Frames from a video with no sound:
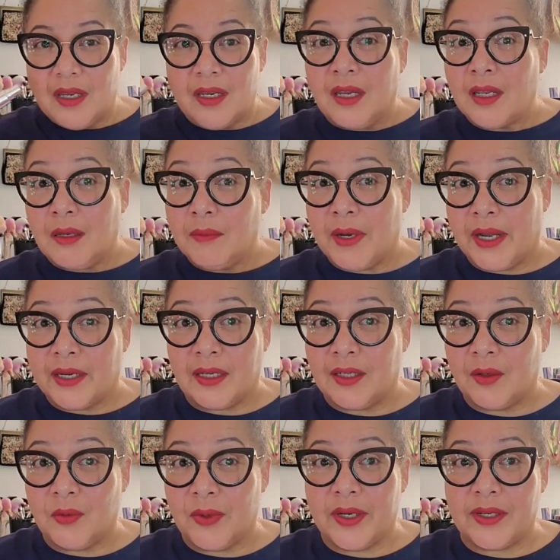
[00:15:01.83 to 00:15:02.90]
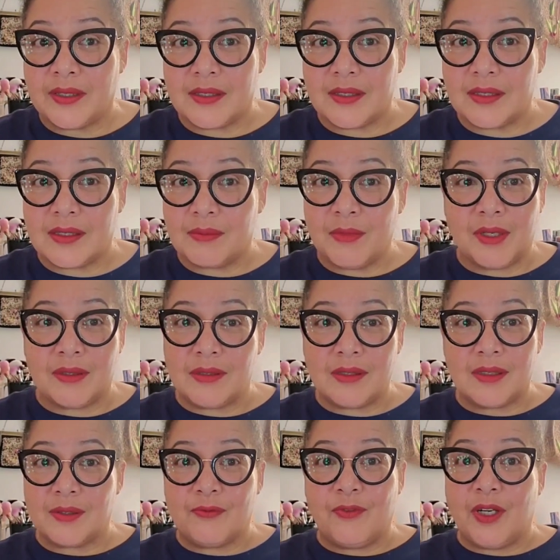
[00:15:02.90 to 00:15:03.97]
Anybody could wear this and smell
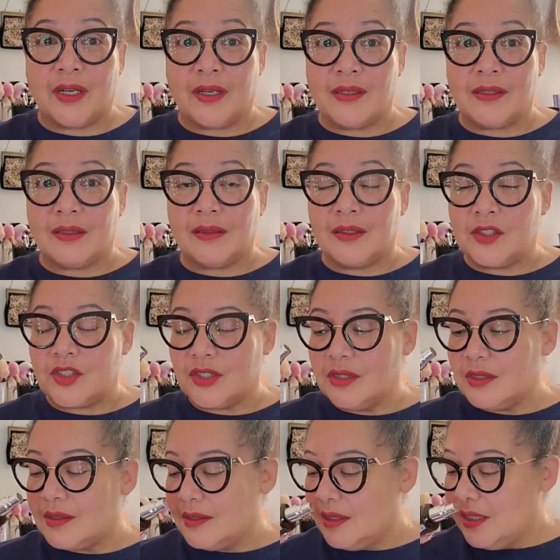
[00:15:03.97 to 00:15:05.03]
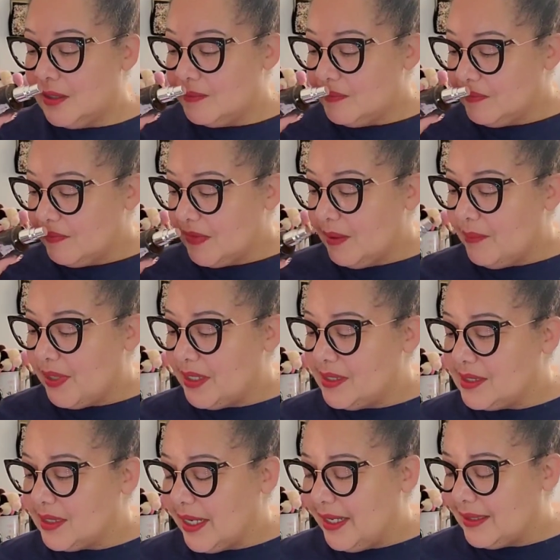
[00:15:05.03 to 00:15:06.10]
just fucking delicious. But
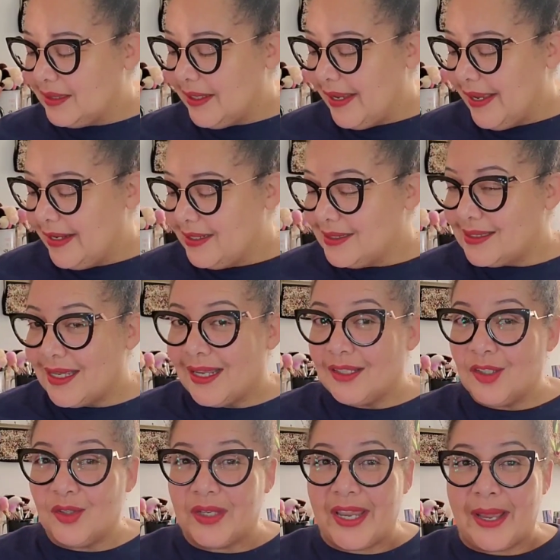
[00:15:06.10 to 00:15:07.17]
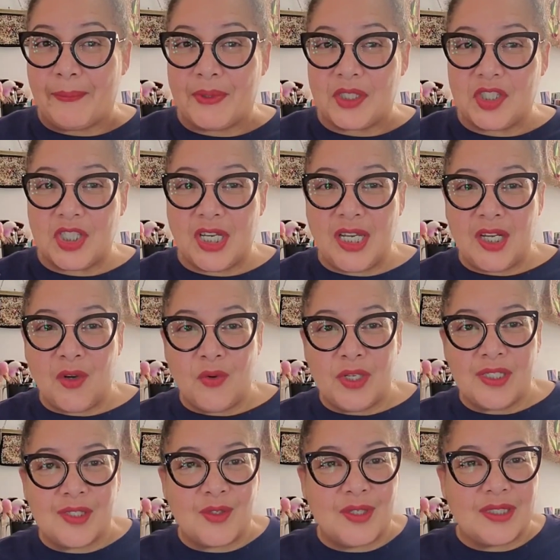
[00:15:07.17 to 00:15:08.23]
it's got that. It's got a little cappuccino in
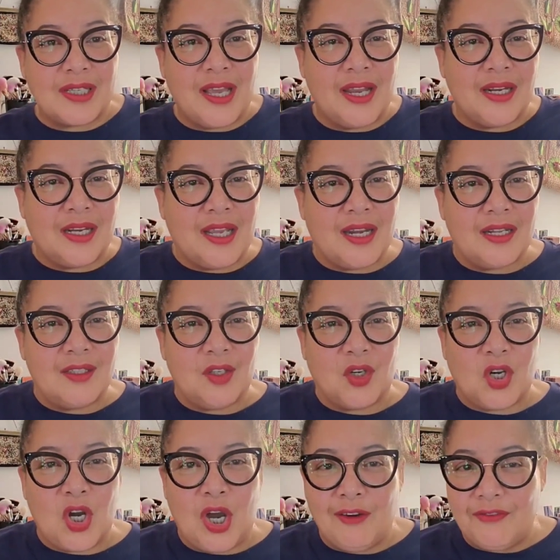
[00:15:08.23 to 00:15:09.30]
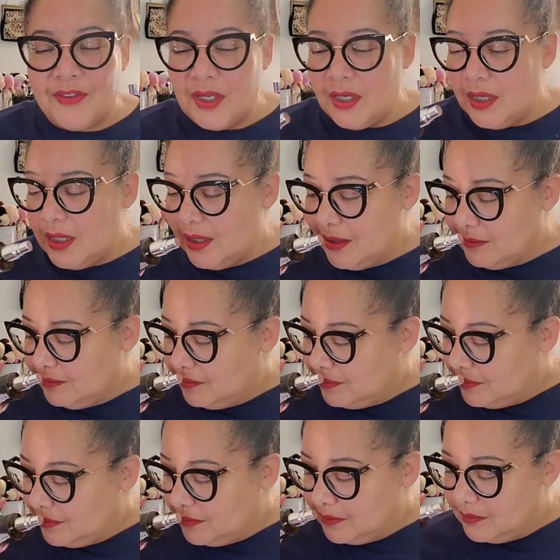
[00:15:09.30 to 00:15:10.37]
it, so it's kind of got a little coffee.
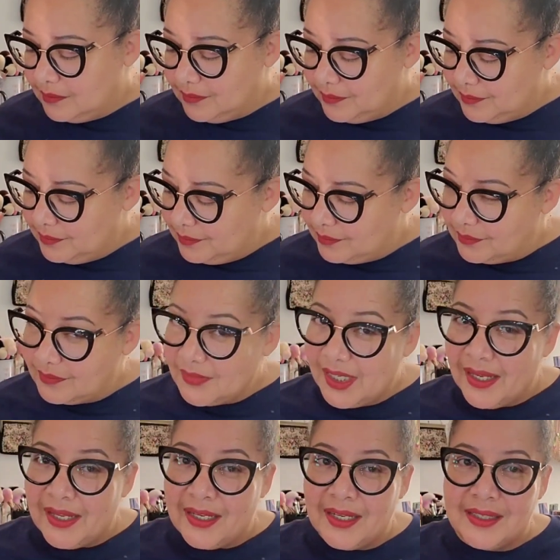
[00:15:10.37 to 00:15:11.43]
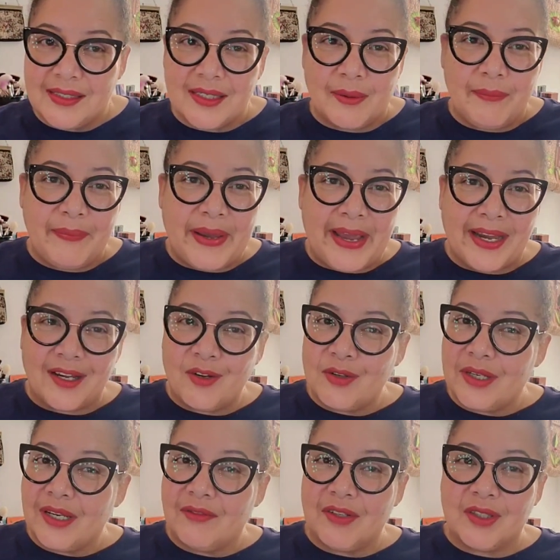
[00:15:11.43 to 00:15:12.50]
And then tobacco
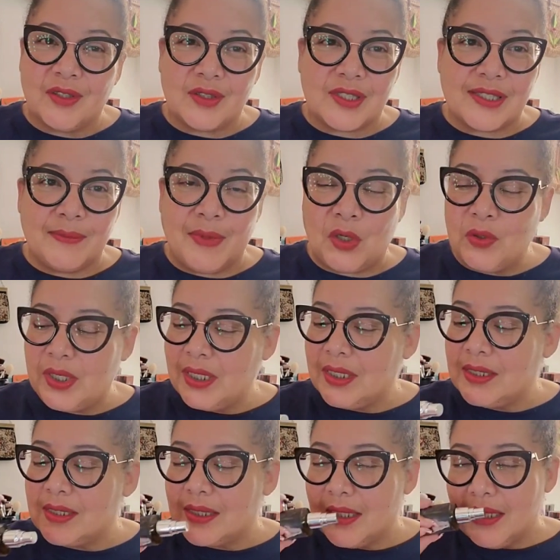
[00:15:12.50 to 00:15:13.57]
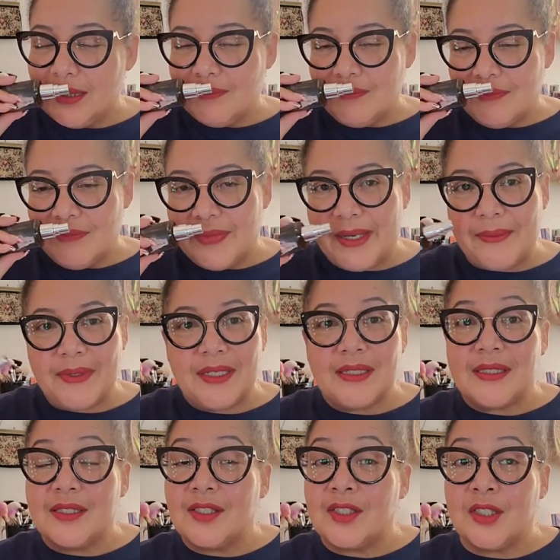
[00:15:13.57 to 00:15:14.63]
to give it a little smokiness. Baby,
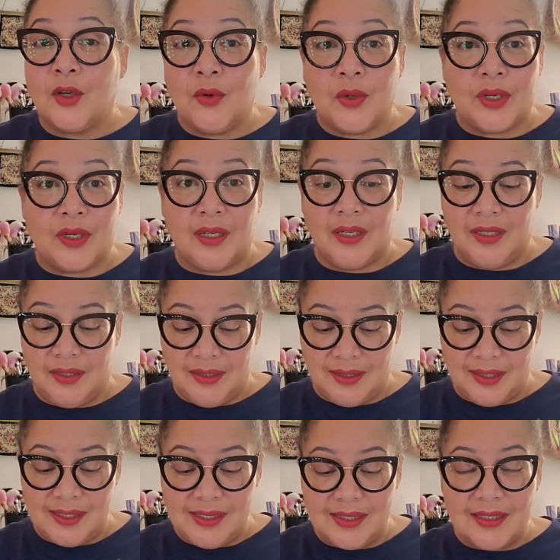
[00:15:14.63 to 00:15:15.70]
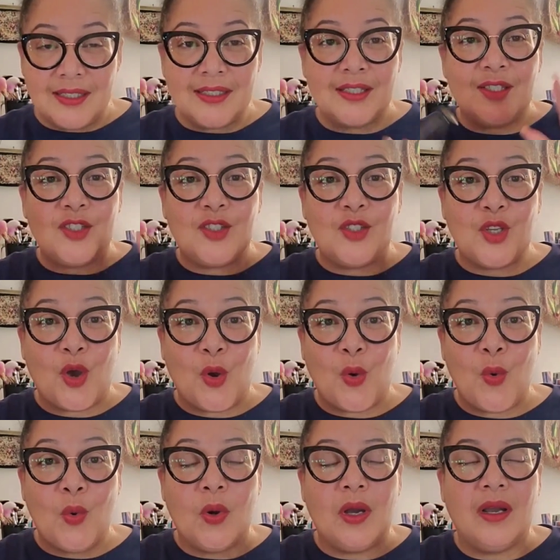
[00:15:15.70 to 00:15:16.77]
this is so good. This is
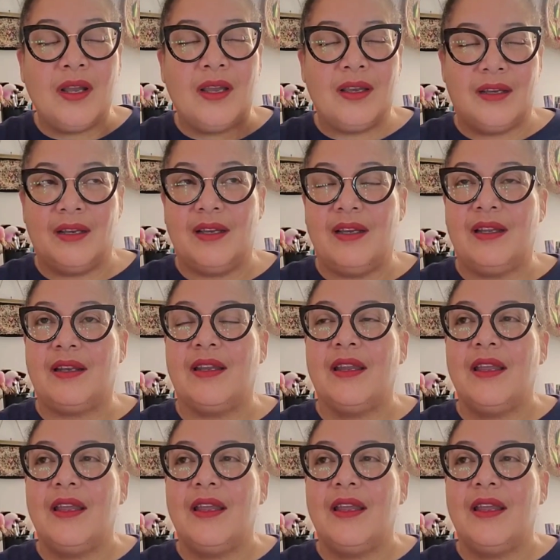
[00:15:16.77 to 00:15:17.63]
so good.